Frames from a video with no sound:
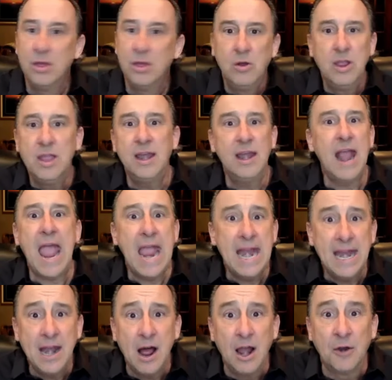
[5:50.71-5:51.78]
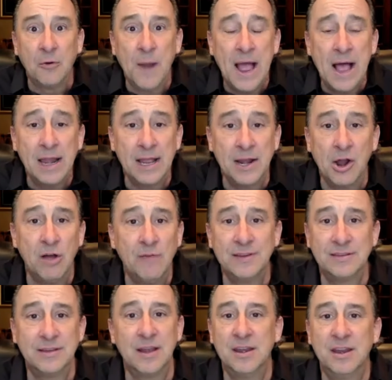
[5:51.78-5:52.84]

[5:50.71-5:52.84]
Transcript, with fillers: You get an eighty dollar rally, and all of a sudden,